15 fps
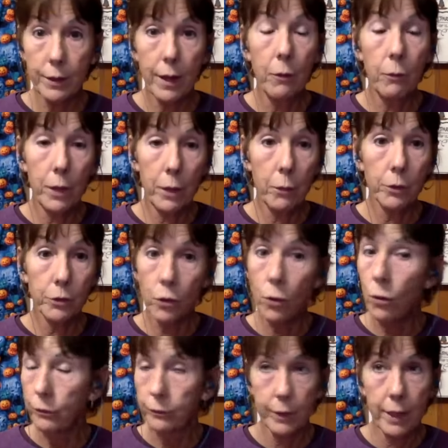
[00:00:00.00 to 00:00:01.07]
that we were
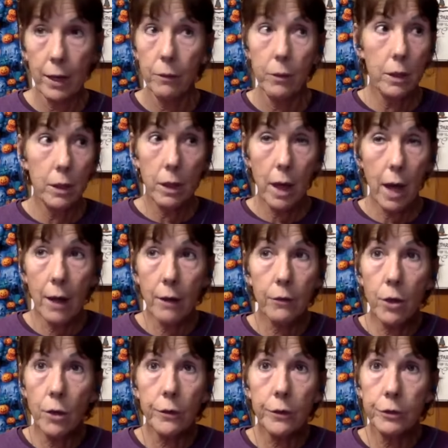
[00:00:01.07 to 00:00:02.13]
told. Now, I don't
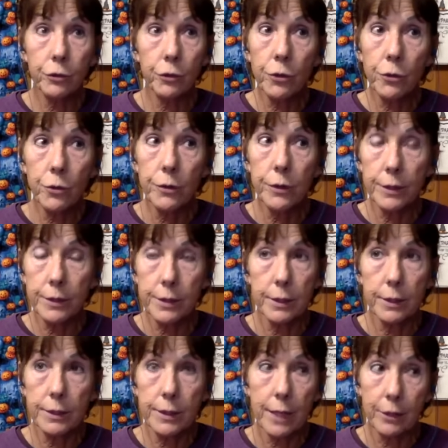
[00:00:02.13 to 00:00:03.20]
know the truth. Is,
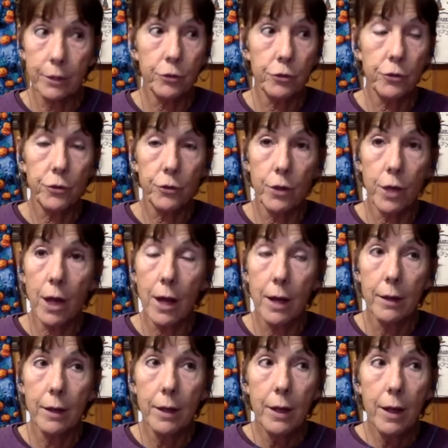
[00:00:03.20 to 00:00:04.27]
is that the truth or not?
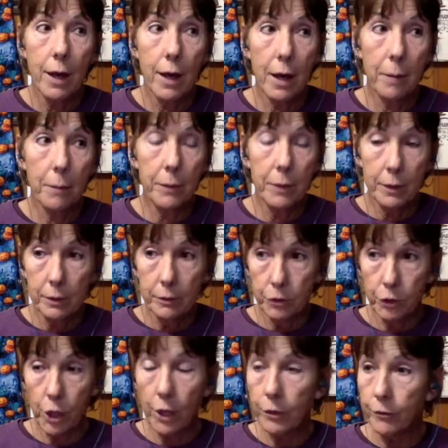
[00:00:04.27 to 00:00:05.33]
Um,
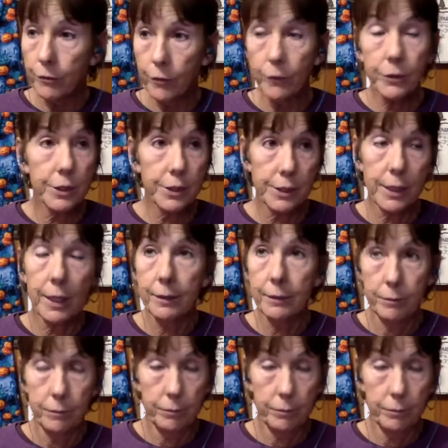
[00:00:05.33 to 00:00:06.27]
John Travolta said